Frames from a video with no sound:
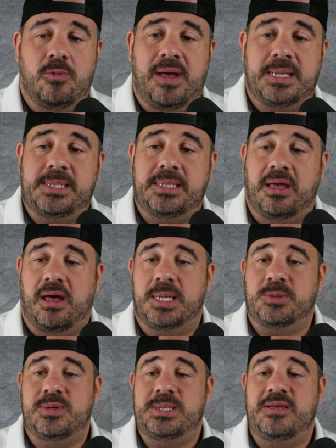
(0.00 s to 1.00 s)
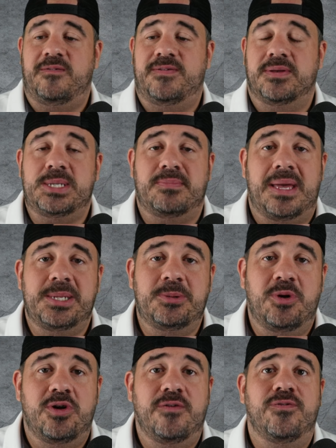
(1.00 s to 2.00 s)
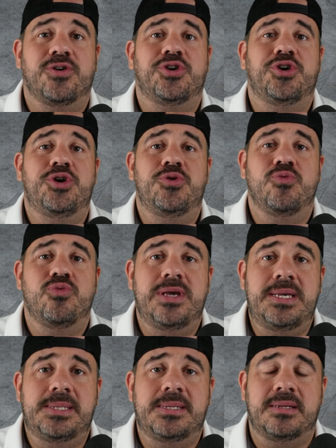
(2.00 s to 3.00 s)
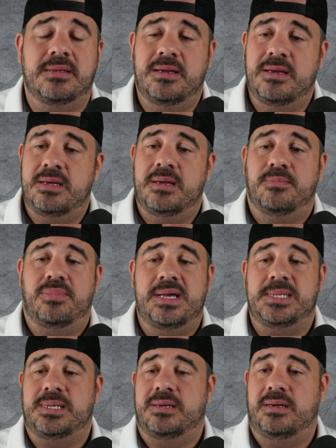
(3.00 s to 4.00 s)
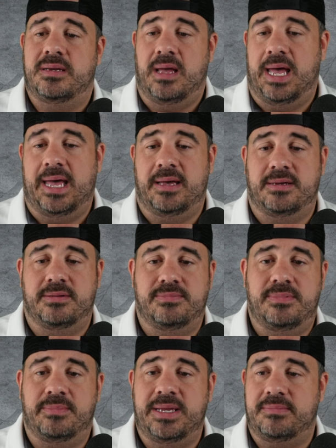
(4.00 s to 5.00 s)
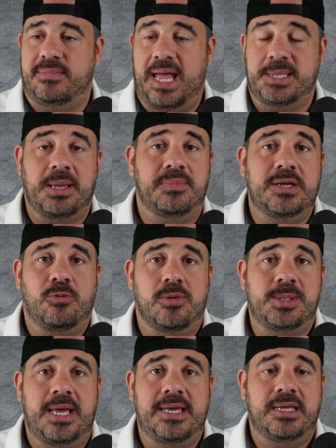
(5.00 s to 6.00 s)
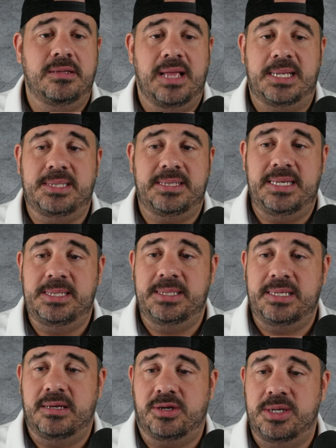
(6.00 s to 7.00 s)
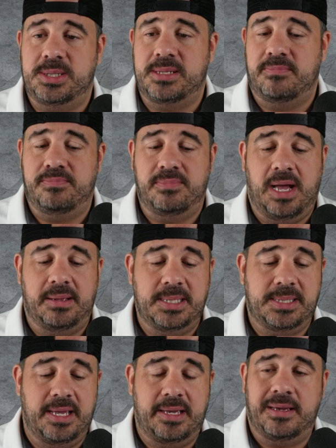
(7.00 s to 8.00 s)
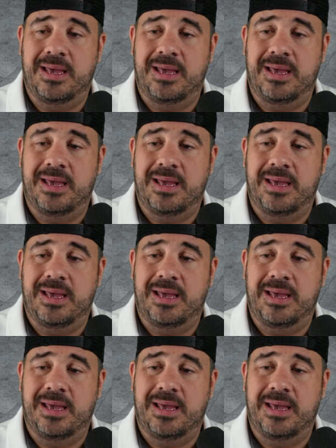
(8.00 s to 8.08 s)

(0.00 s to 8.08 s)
back to the odds, we see Philly's minus 200 for good reason. But, I mean, that's something we're taking. That's easily a good spot to take.